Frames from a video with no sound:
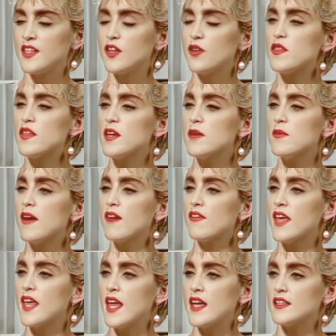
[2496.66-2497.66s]
I don't think
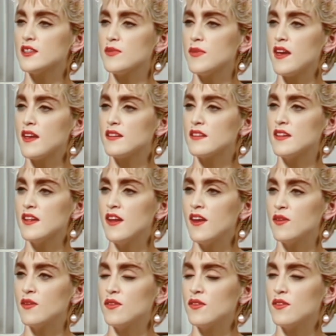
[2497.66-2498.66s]
about that aspect, you
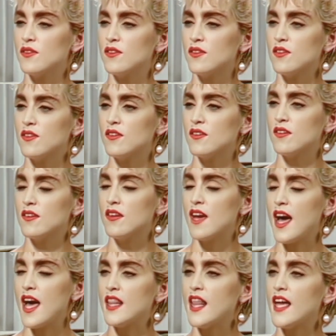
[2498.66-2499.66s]
know.
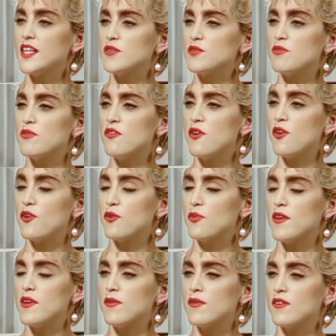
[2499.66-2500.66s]
I like to
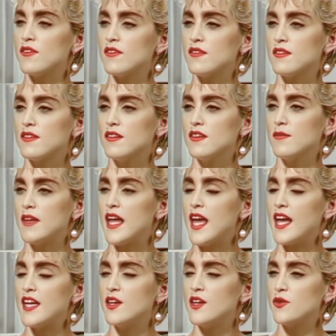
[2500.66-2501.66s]
provoke people,
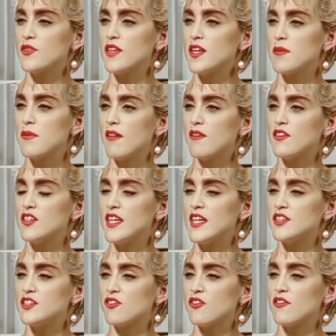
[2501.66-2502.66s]
but I don't think about the
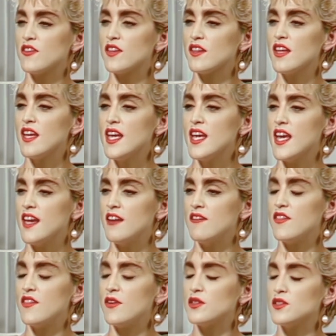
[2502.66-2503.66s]
danger of it.
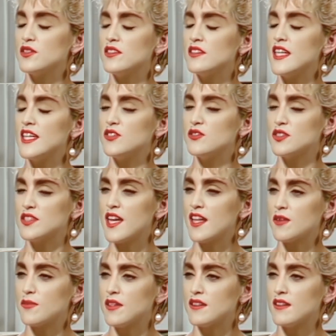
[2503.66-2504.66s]
And if there is a dangerous
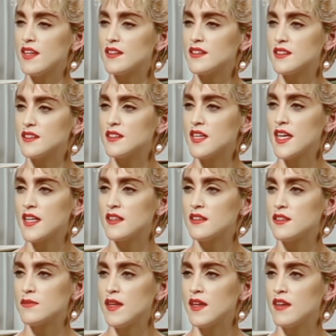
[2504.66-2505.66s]
element, that's
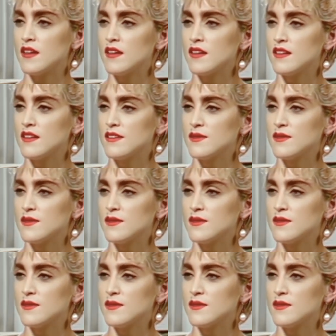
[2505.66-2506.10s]
exciting to me.